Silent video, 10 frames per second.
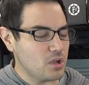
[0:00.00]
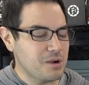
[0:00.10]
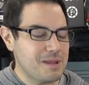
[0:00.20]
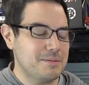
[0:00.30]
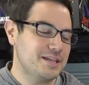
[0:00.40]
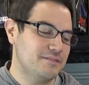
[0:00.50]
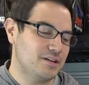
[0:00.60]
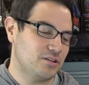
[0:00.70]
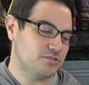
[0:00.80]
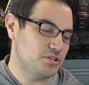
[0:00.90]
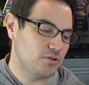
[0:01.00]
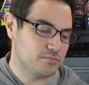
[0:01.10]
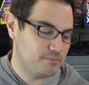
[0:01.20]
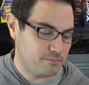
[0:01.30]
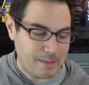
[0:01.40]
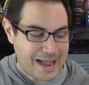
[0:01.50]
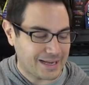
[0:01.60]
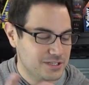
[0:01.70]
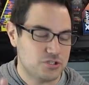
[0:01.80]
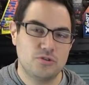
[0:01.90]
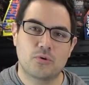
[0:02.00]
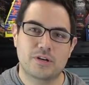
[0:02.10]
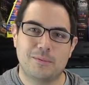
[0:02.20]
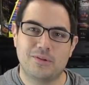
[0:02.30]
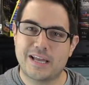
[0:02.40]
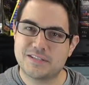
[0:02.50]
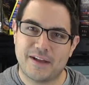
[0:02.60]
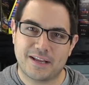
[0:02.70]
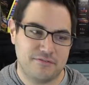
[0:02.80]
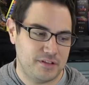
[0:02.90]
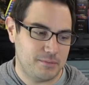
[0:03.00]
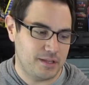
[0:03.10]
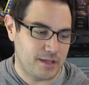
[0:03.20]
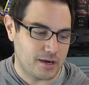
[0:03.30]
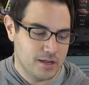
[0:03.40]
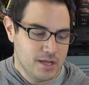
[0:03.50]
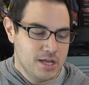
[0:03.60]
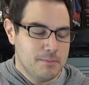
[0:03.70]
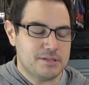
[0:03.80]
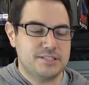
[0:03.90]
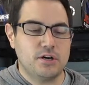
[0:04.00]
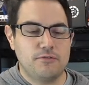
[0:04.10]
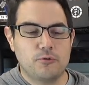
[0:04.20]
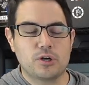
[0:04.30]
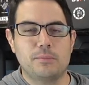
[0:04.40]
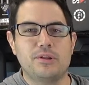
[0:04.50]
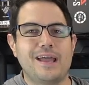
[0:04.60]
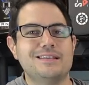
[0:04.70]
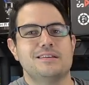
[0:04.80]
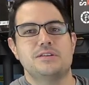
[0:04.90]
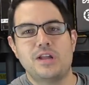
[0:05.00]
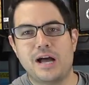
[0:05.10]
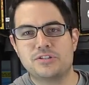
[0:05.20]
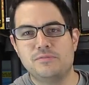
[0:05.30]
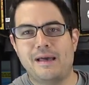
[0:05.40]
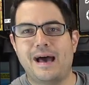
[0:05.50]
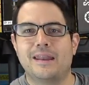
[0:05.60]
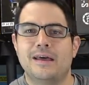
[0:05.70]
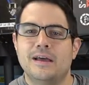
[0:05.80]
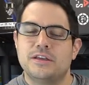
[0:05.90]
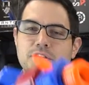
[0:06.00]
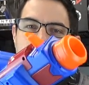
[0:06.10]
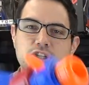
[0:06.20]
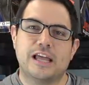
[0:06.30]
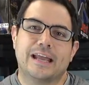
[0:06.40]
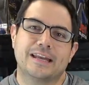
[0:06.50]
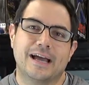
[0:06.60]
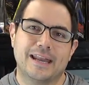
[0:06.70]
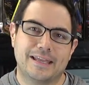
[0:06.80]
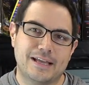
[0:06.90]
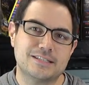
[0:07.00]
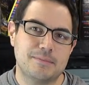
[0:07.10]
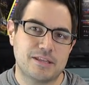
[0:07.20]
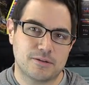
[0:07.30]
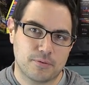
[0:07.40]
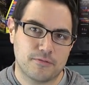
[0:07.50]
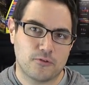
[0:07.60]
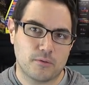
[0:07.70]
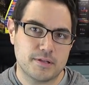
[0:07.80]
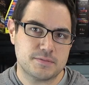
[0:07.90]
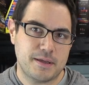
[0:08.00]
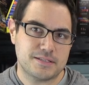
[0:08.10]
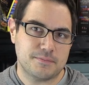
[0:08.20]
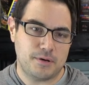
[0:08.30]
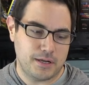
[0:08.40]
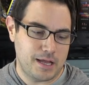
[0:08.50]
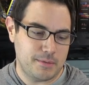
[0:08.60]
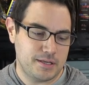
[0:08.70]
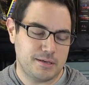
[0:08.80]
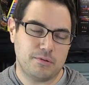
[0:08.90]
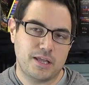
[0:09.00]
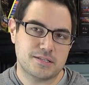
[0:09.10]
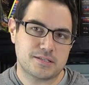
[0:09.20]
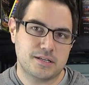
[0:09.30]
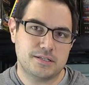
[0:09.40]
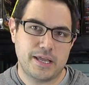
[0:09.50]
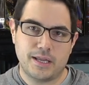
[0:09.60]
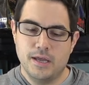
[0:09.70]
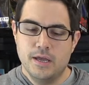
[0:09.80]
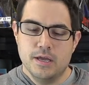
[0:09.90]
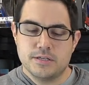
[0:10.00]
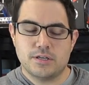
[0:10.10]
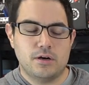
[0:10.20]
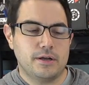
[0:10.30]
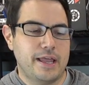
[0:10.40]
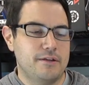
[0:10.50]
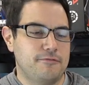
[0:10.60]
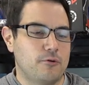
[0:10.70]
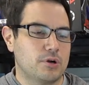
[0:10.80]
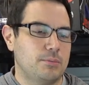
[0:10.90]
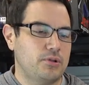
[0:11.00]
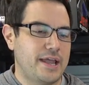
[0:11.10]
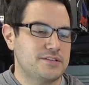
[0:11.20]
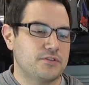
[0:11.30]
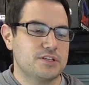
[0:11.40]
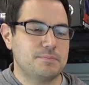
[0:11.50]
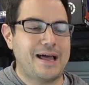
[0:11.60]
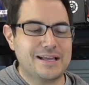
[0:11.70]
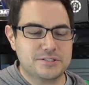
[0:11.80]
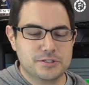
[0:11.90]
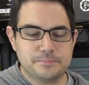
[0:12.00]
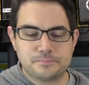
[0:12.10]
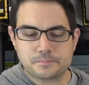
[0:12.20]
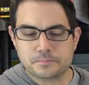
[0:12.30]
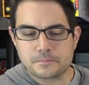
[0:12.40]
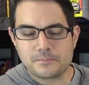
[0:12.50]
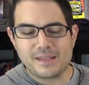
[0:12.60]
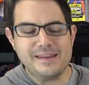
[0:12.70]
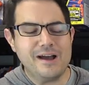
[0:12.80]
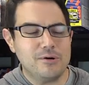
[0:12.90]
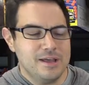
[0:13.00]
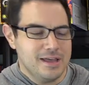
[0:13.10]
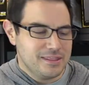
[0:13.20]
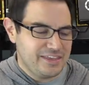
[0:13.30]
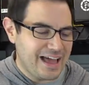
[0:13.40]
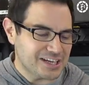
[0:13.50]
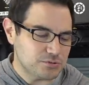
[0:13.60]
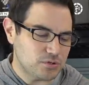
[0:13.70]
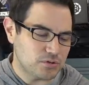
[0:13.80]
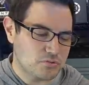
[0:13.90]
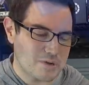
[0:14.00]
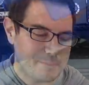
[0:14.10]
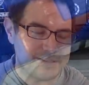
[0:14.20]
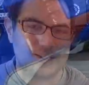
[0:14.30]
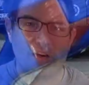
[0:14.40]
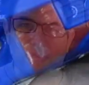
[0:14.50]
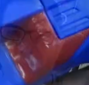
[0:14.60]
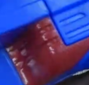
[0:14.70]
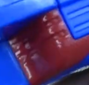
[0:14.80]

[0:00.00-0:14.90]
or maybe give it a little, pack in 2 more AA's if I can fit them in there. But still, 4 AA's, not too bad. Usually I can kind of guesstimate the performance based upon how many AA's it's going to take. So again, 4 AA's for this blaster. Now, the actual grip itself, the